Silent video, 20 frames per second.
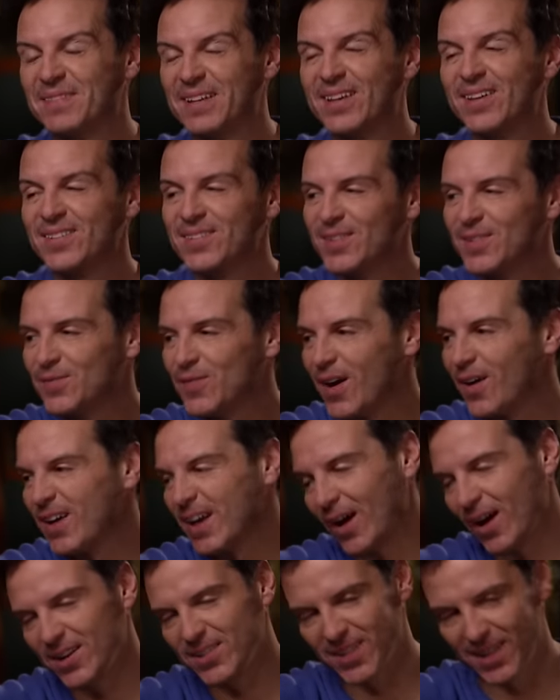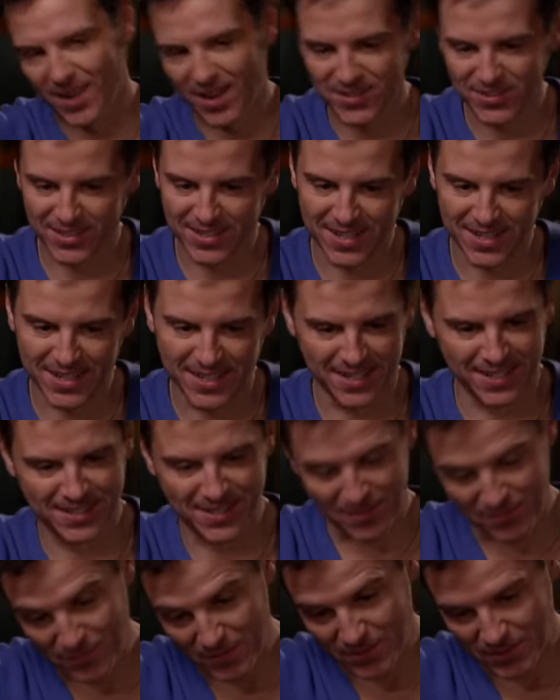because he's very ideologically
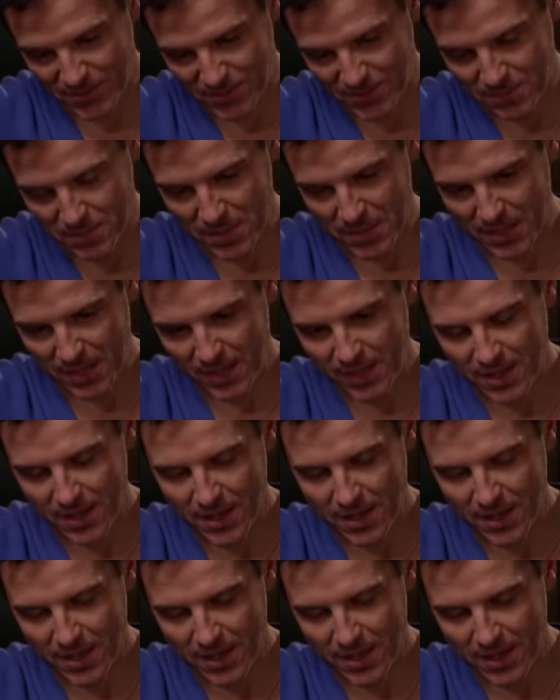different to me.